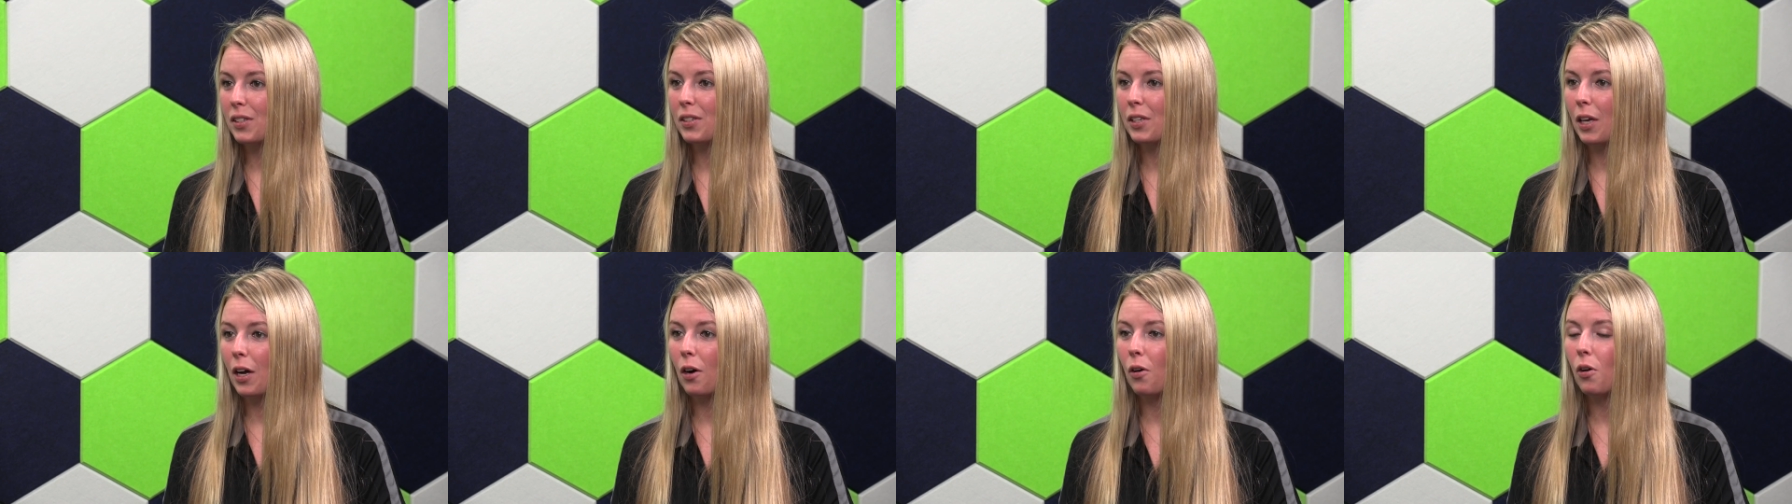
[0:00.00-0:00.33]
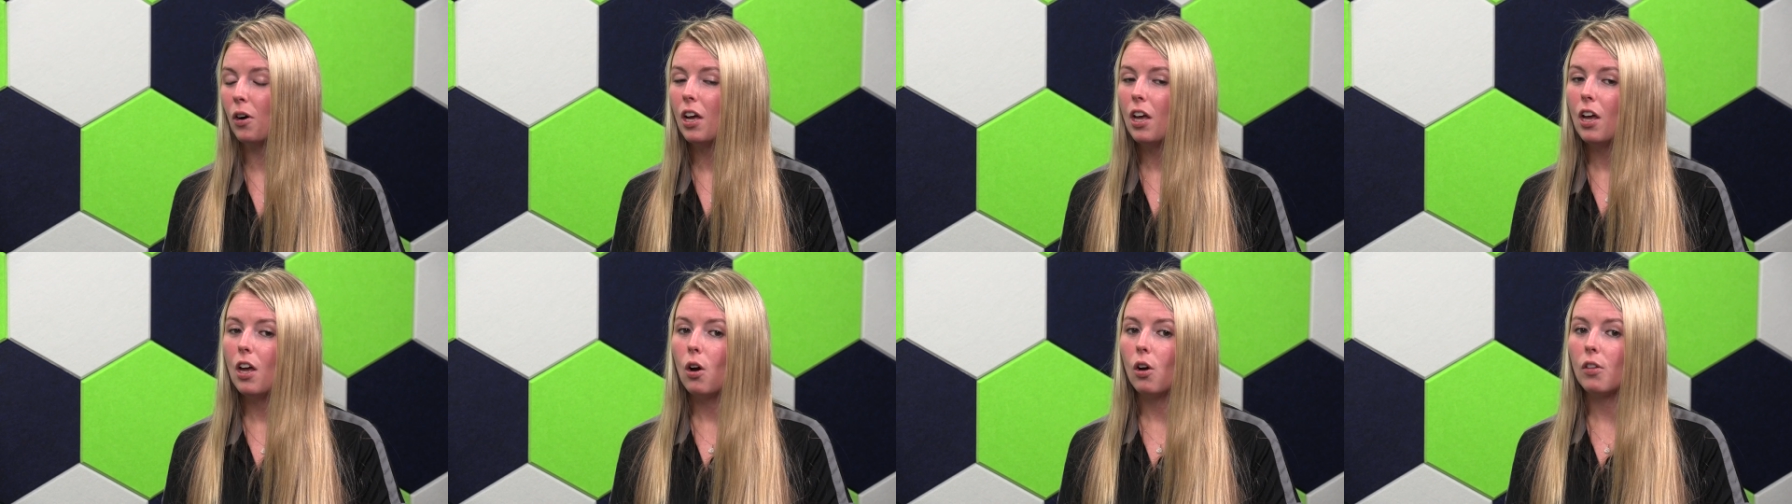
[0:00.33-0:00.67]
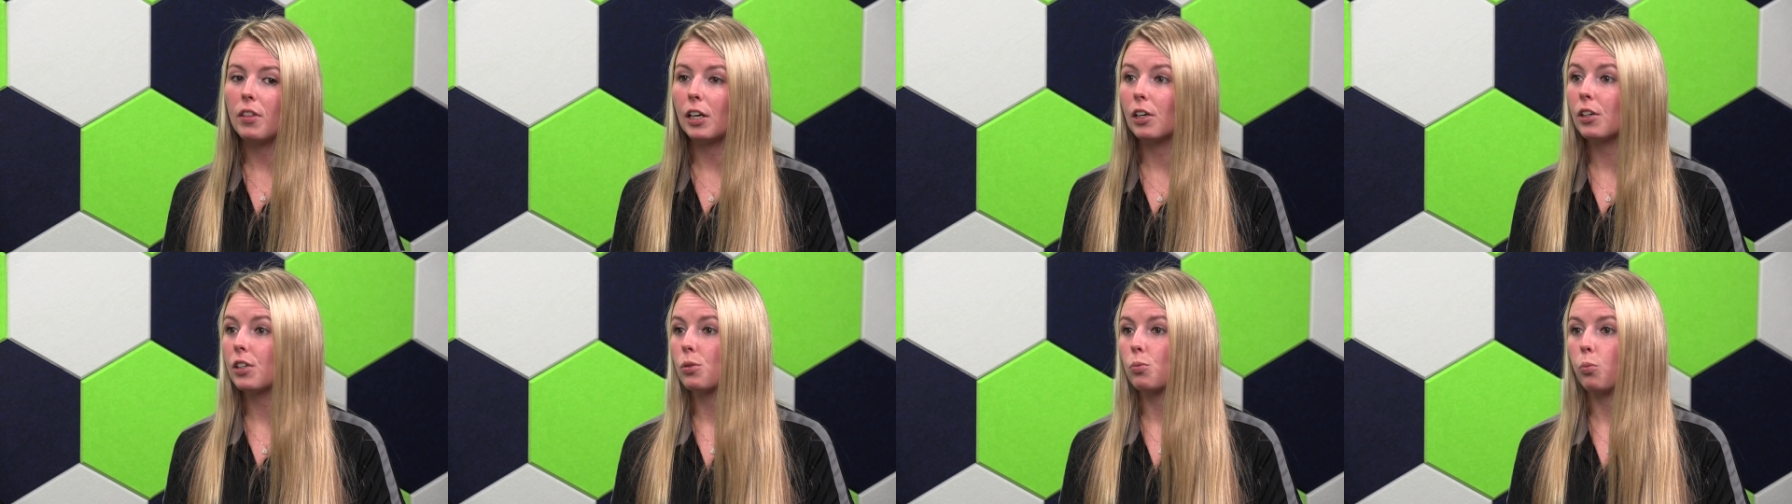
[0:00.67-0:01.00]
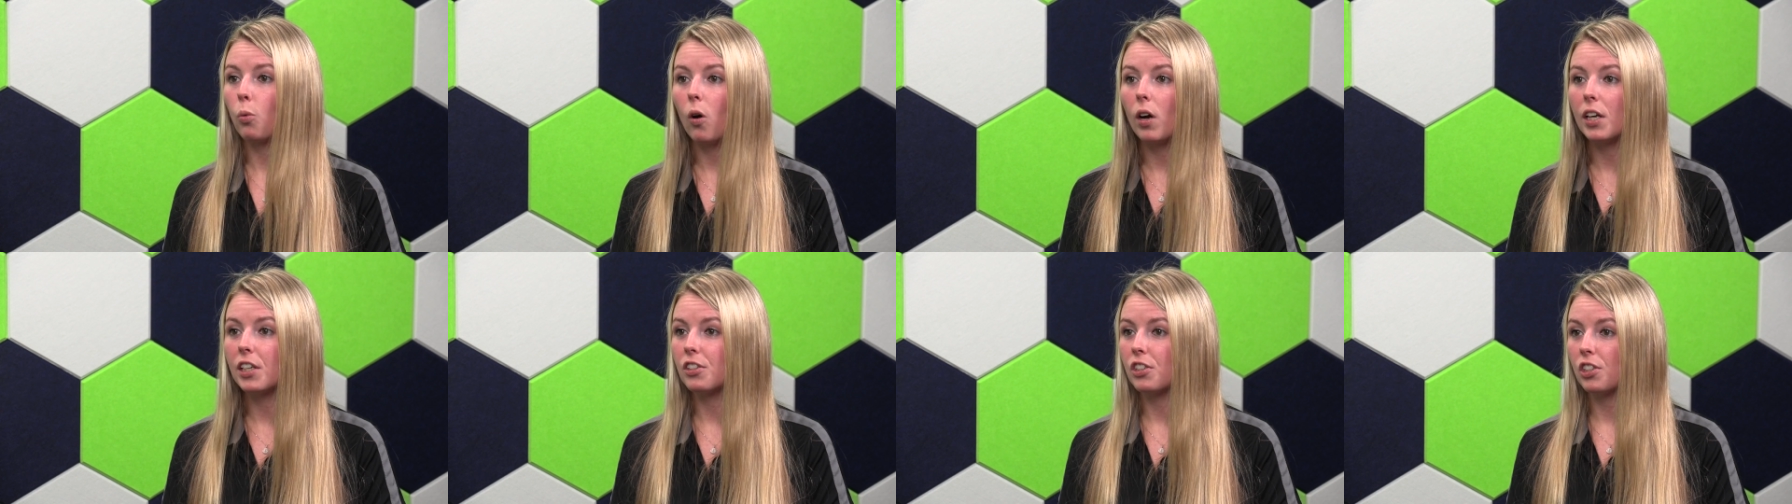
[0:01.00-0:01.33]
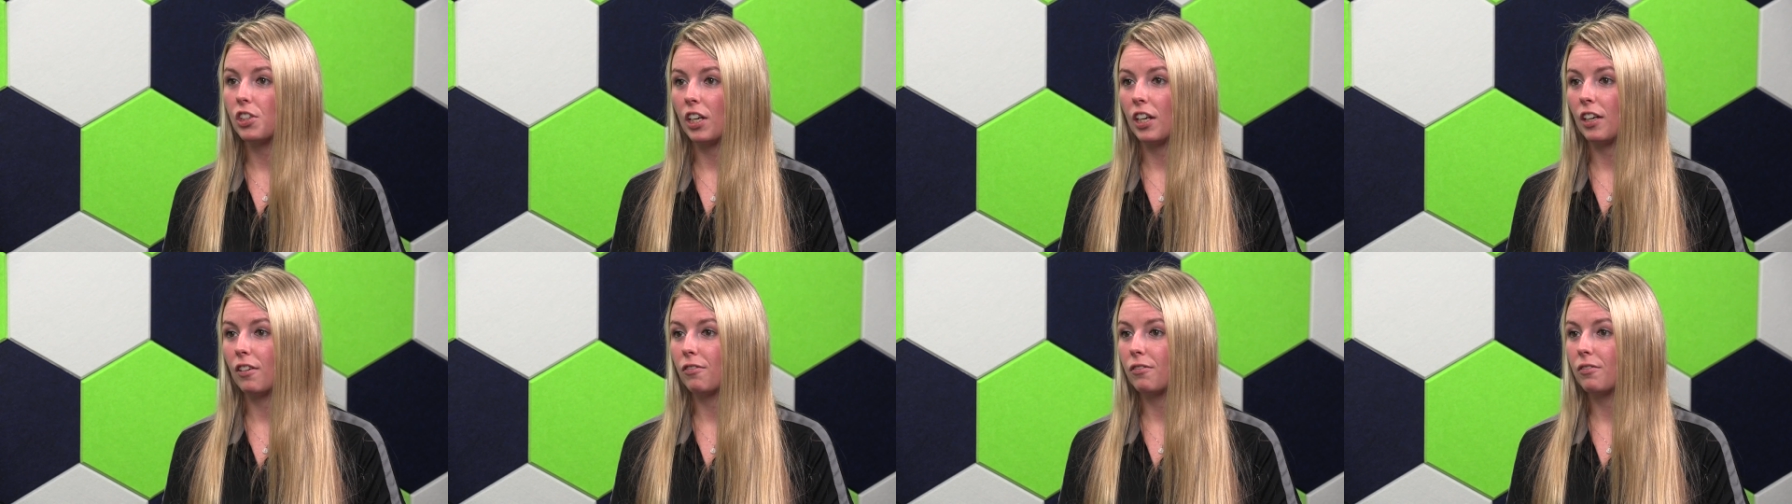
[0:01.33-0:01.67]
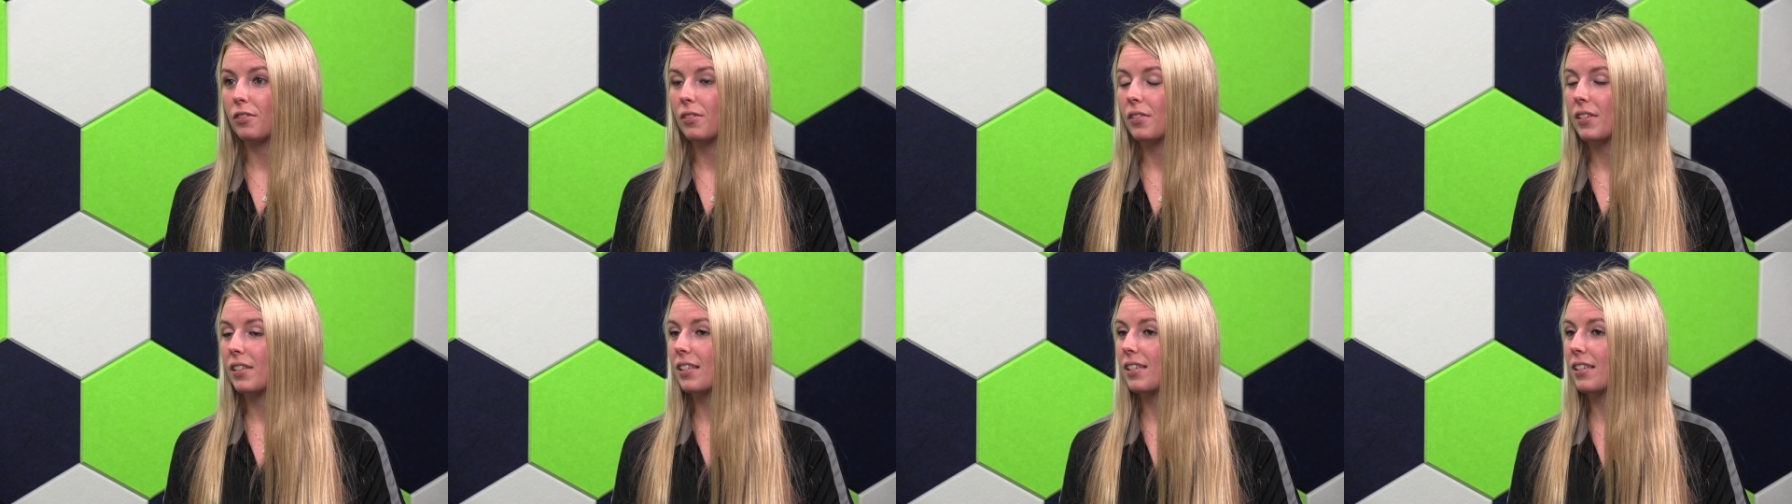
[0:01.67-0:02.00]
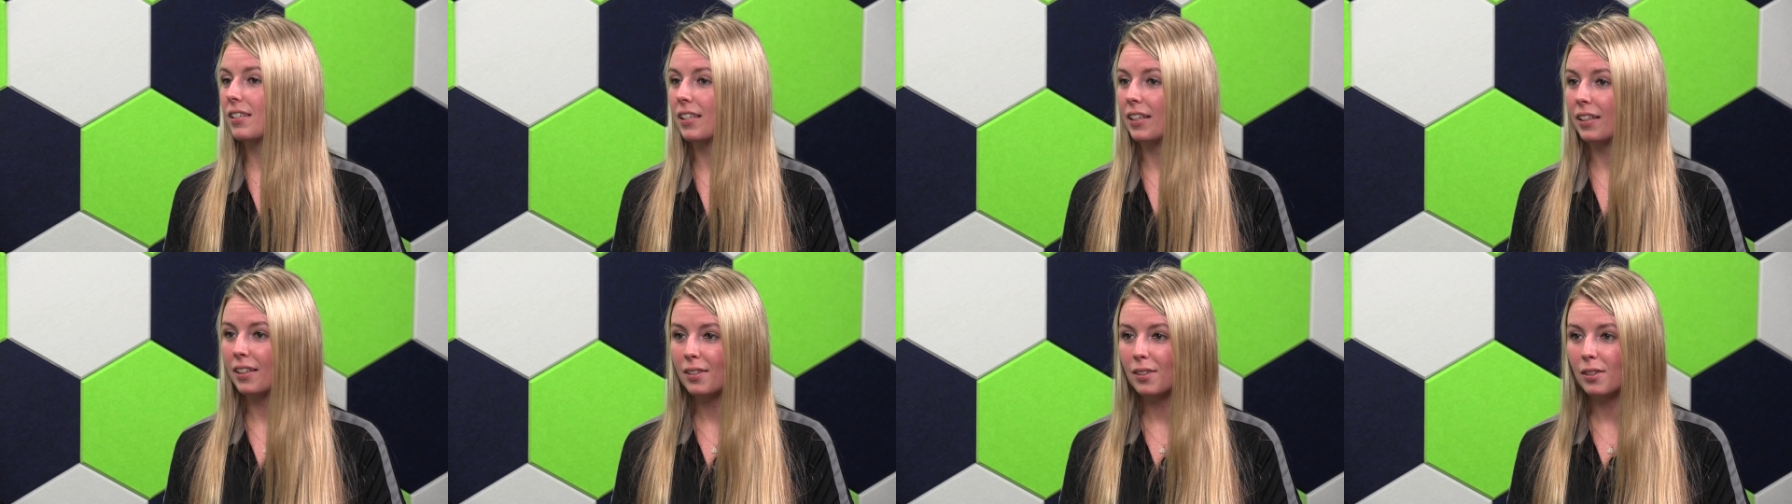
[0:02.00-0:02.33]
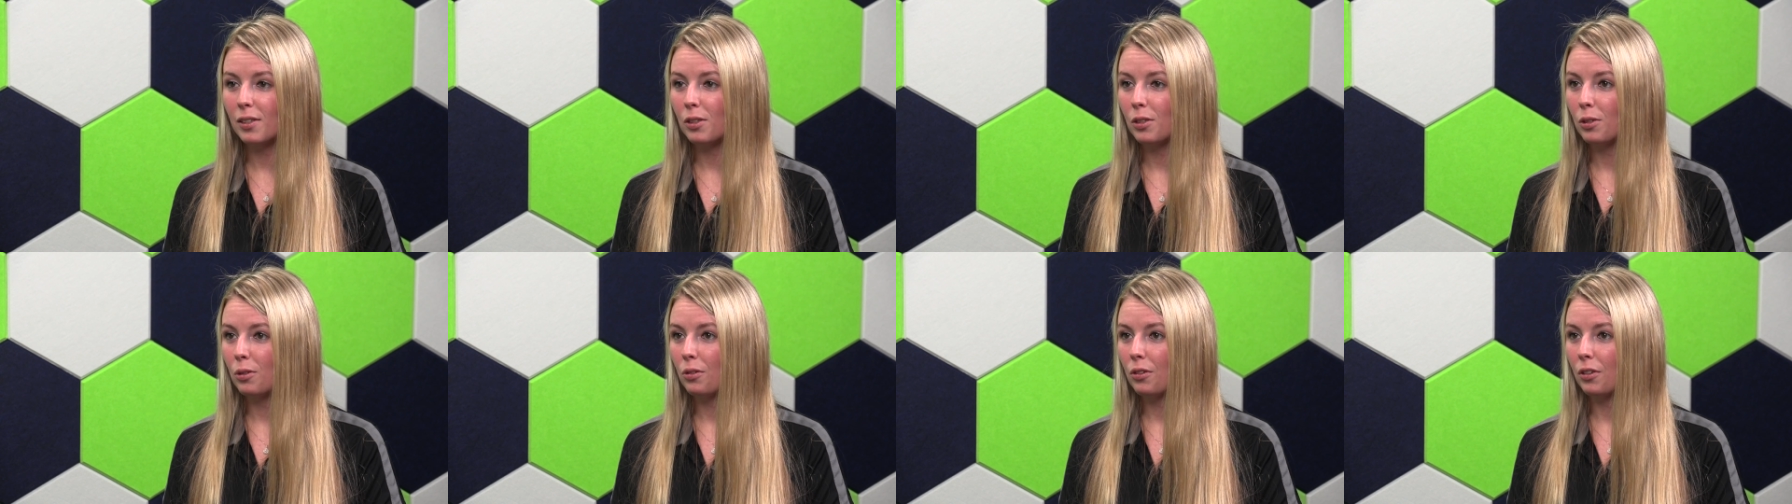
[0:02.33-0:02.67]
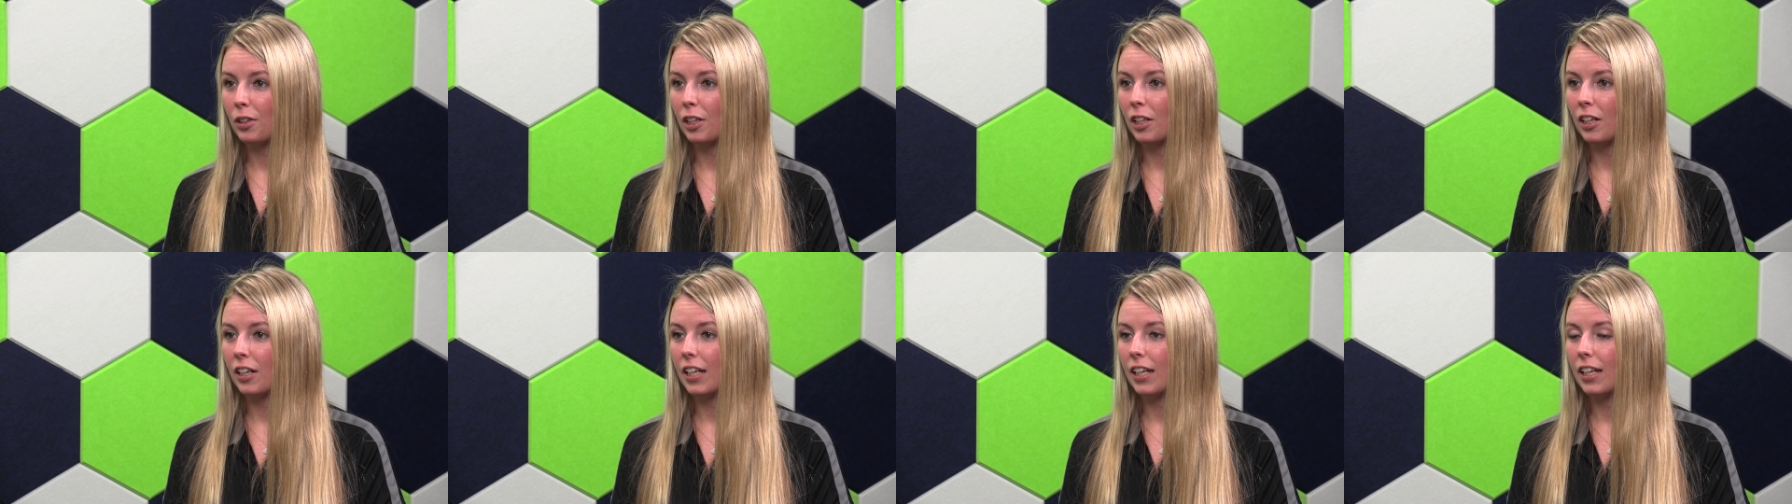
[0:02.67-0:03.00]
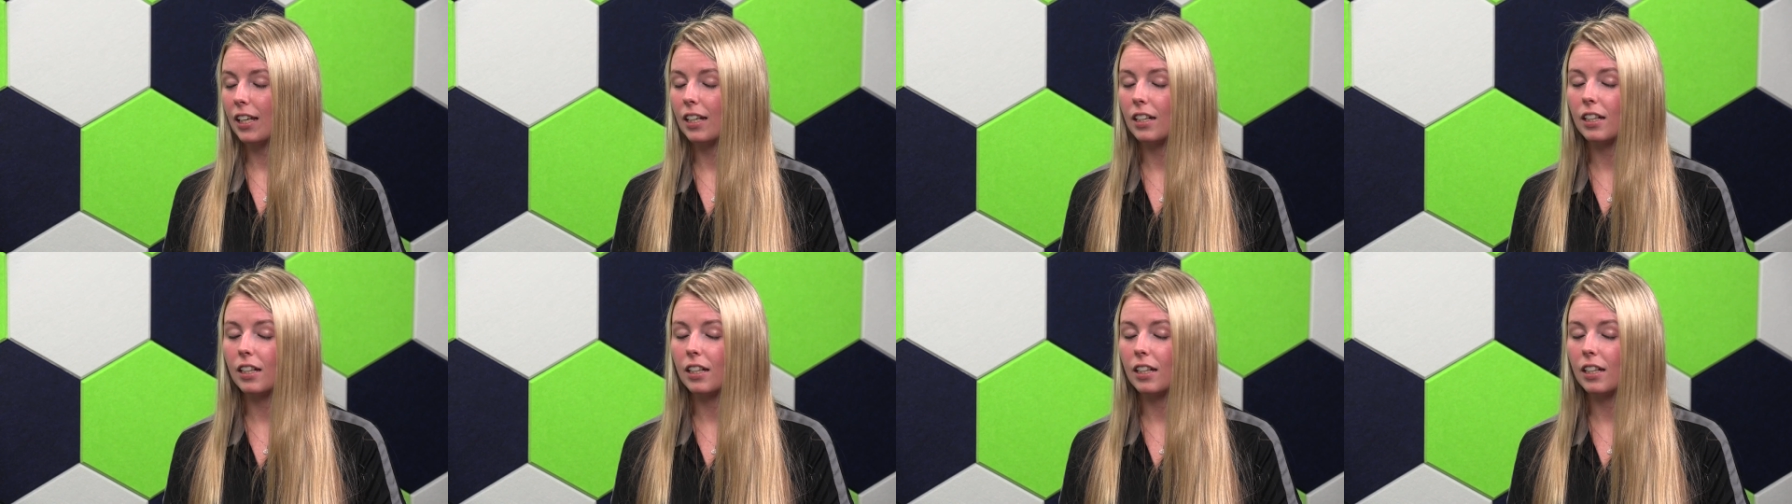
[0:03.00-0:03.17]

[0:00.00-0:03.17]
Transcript: So there's one shift, 6 to 2:30.